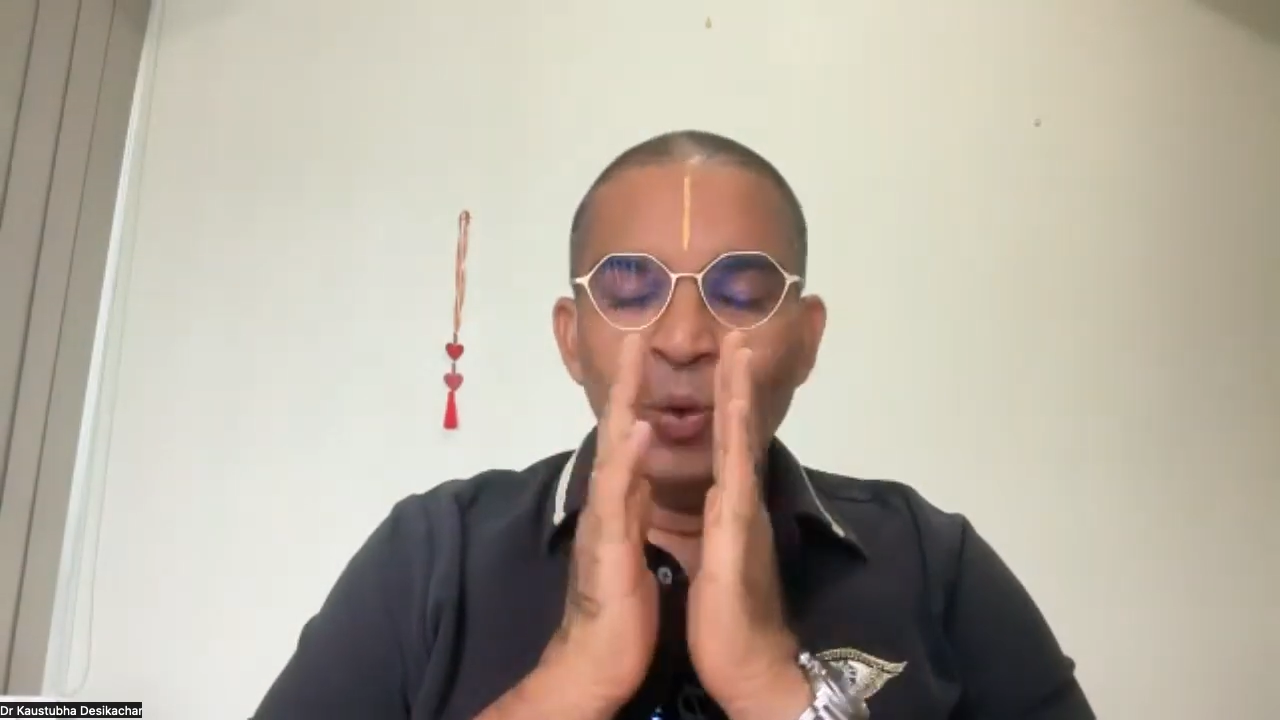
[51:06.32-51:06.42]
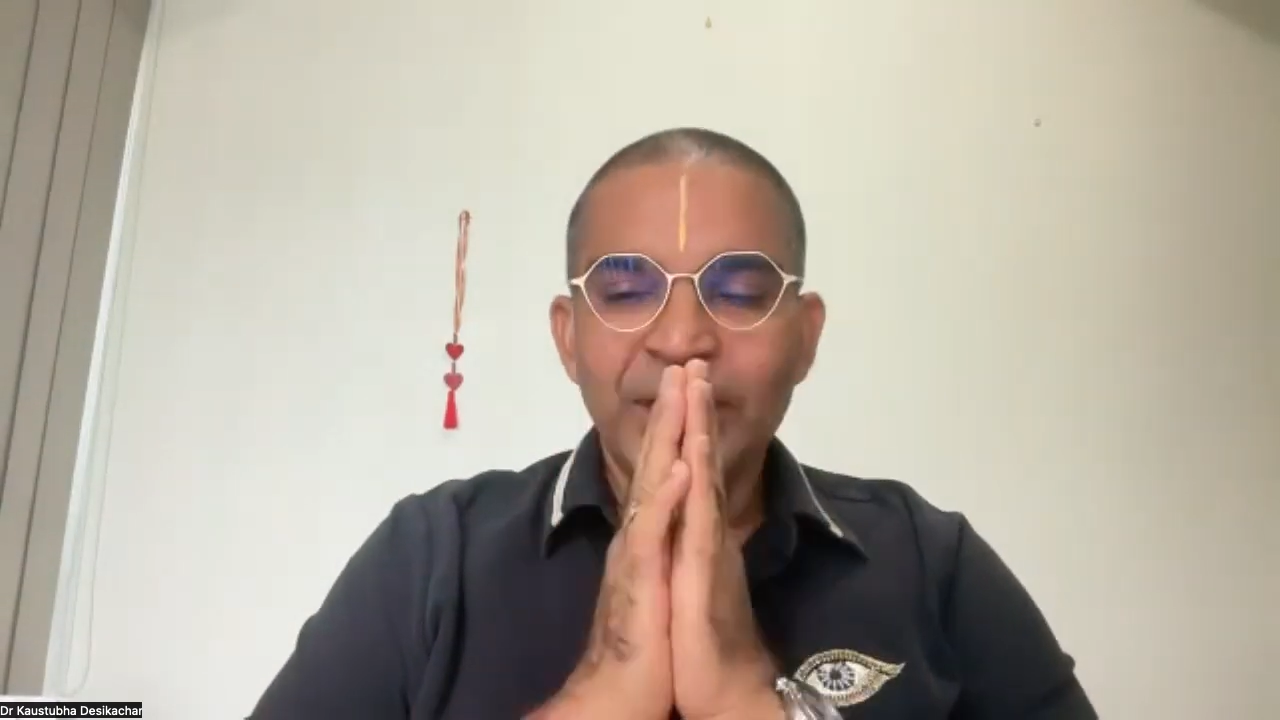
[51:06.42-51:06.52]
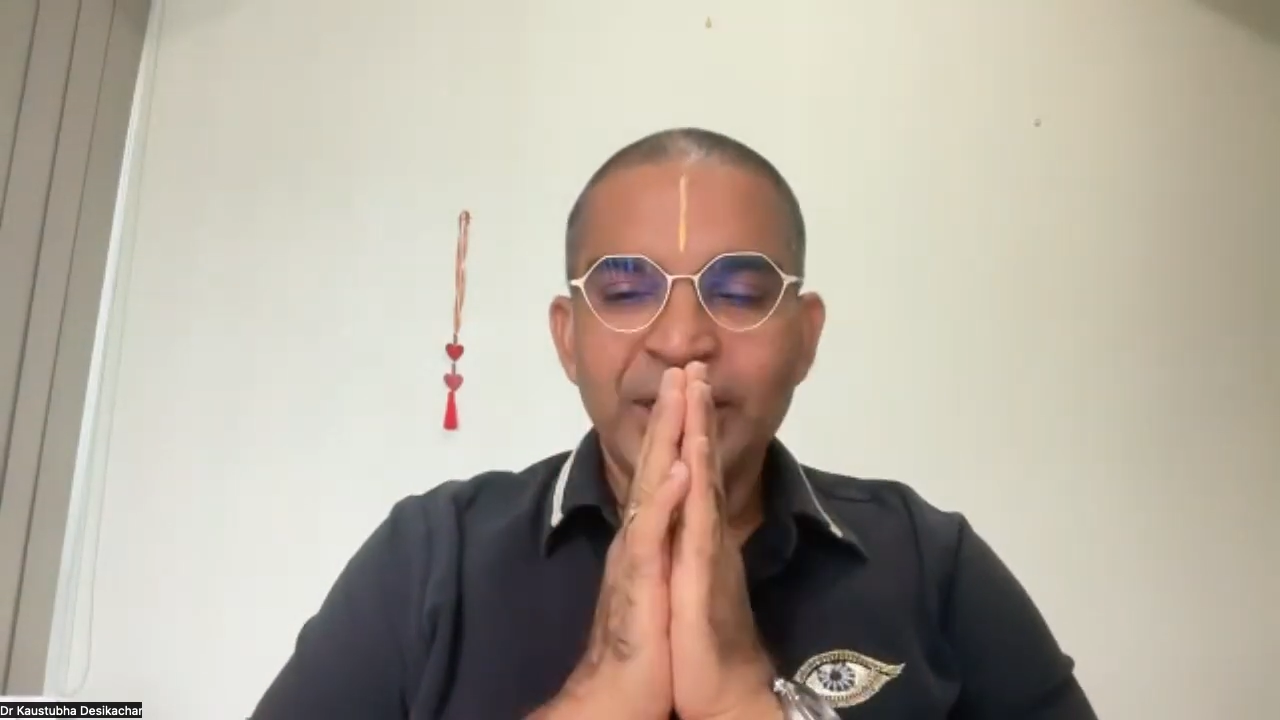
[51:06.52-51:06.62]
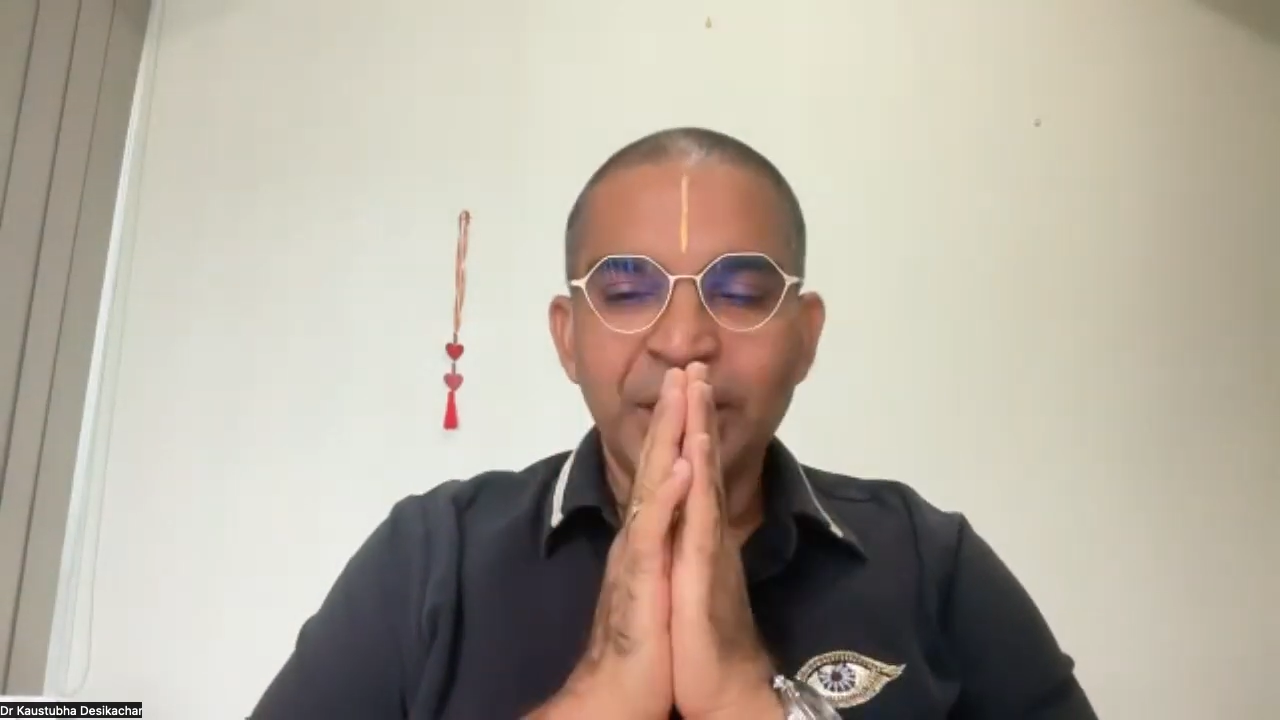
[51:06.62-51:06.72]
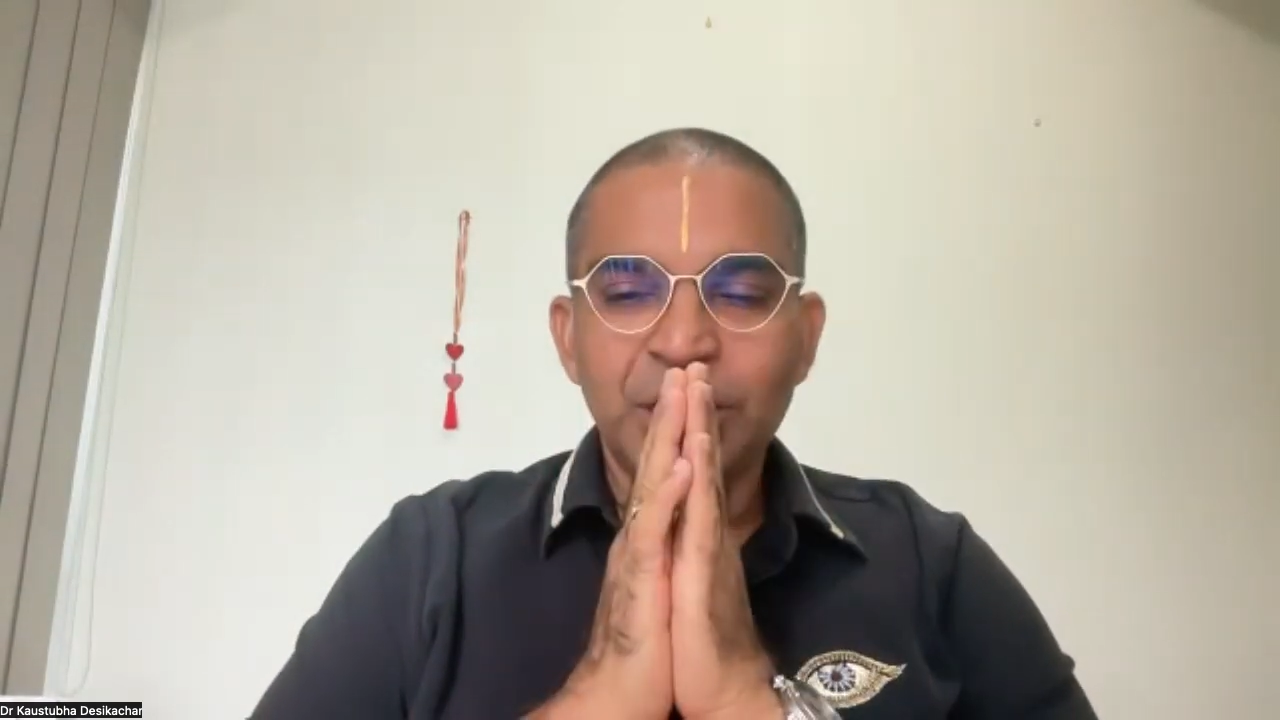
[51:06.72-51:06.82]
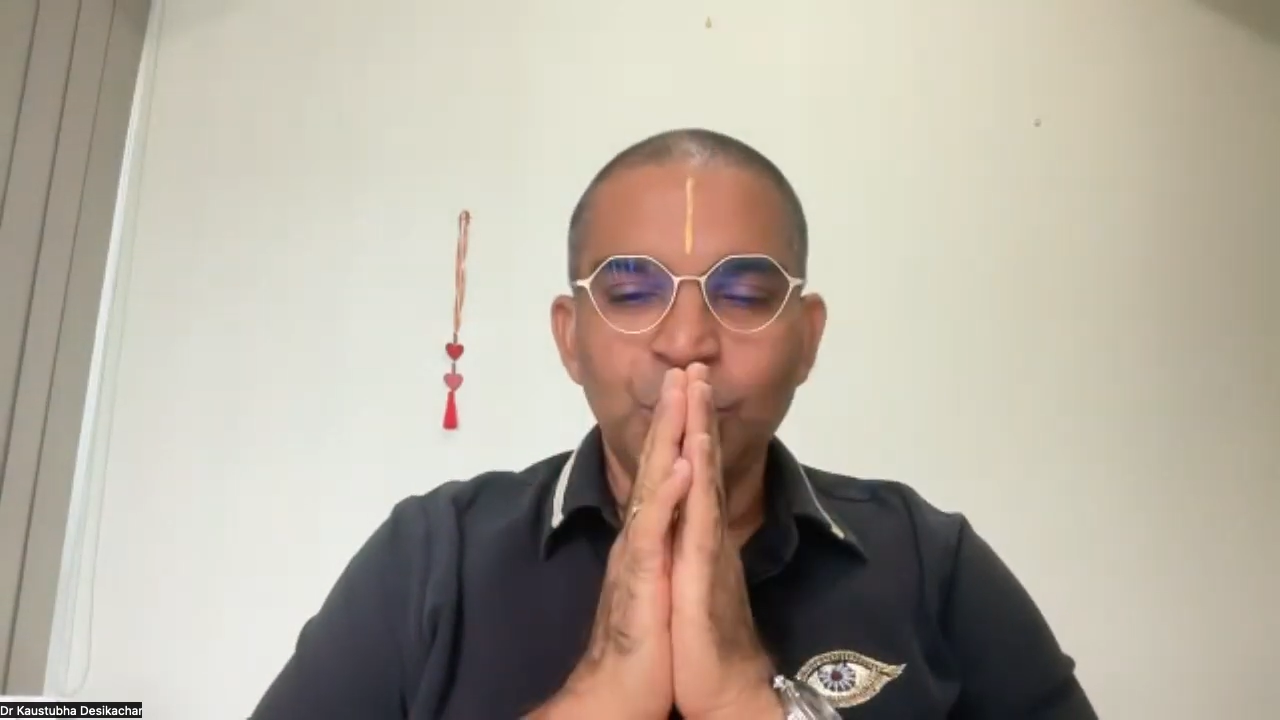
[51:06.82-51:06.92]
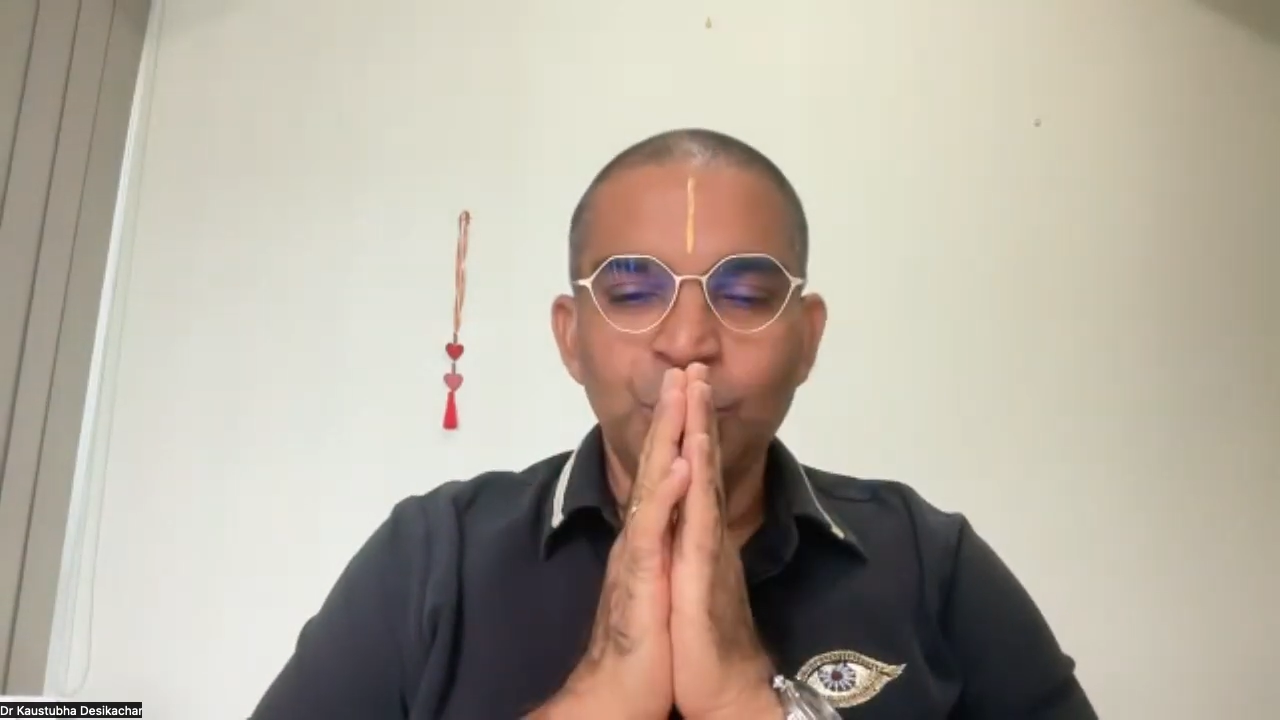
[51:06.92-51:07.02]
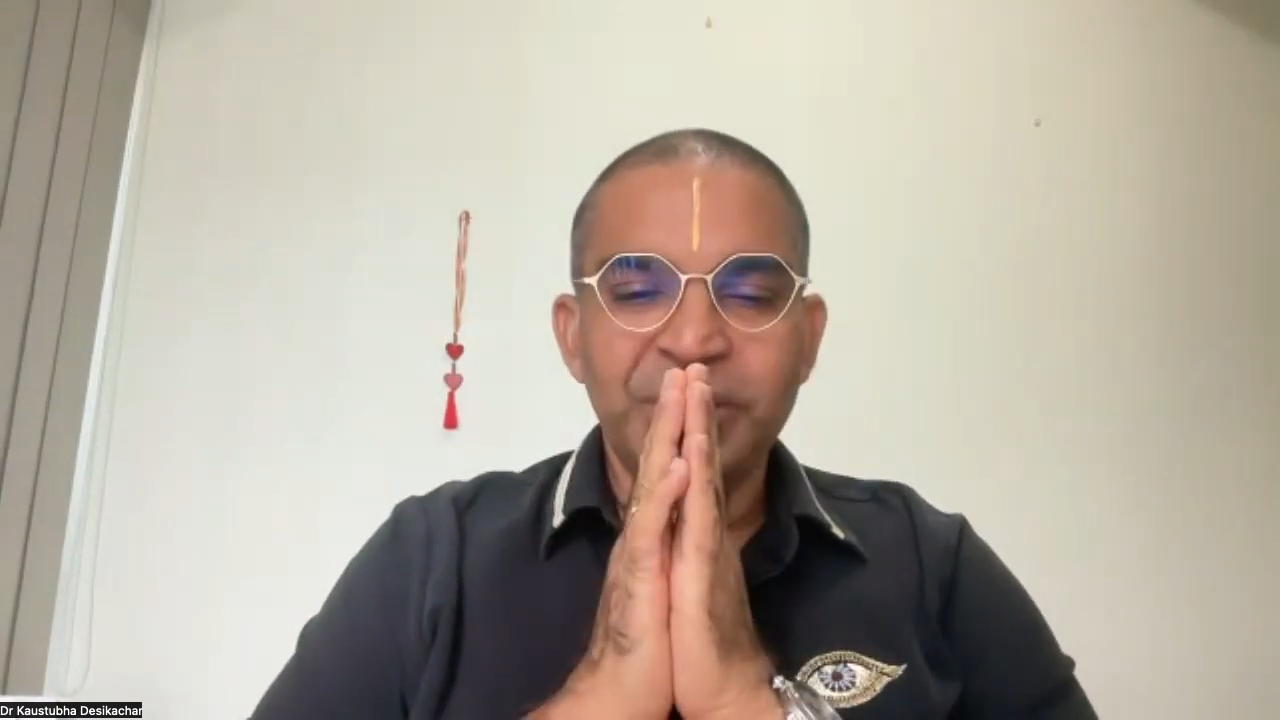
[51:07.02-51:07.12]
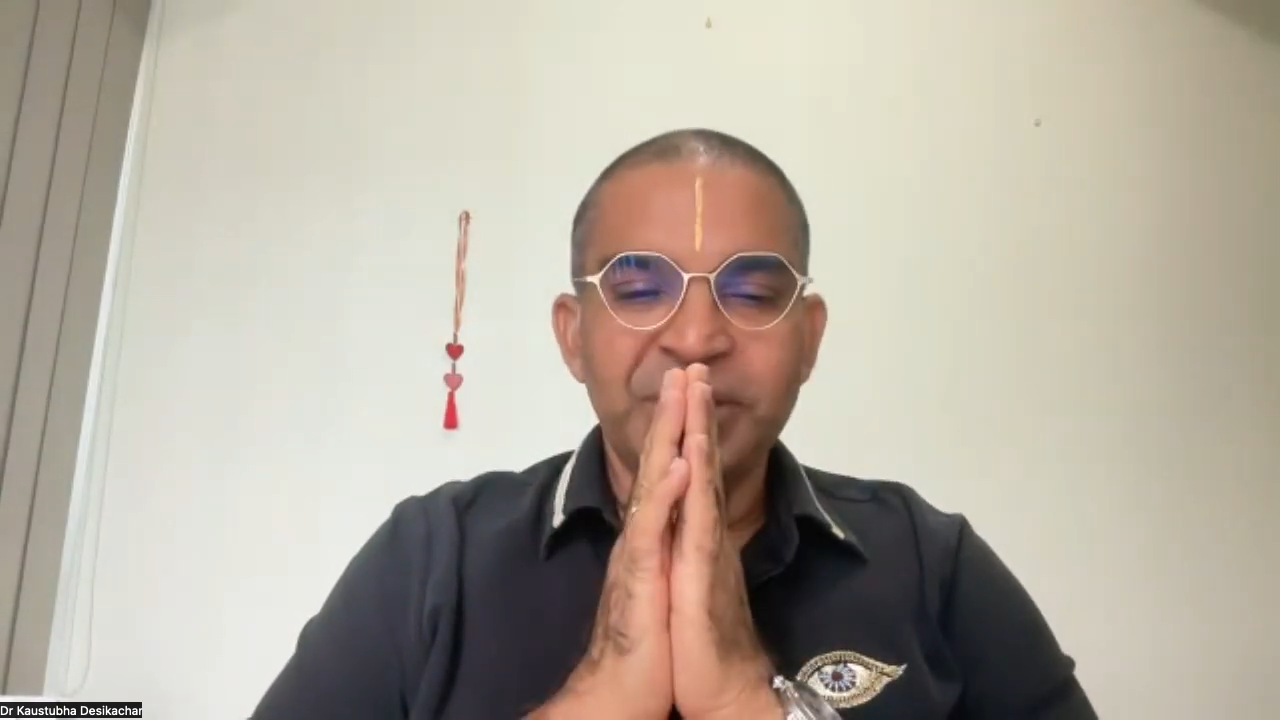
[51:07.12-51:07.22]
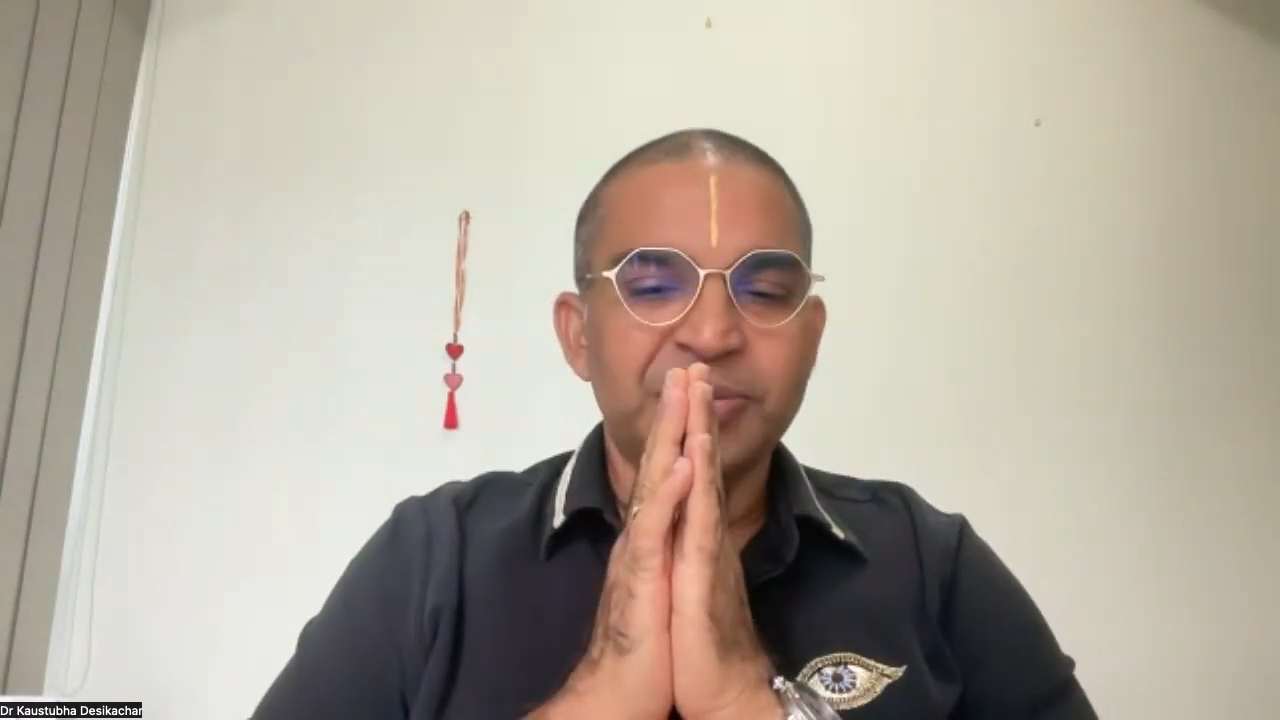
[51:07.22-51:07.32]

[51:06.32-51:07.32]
We'll conclude with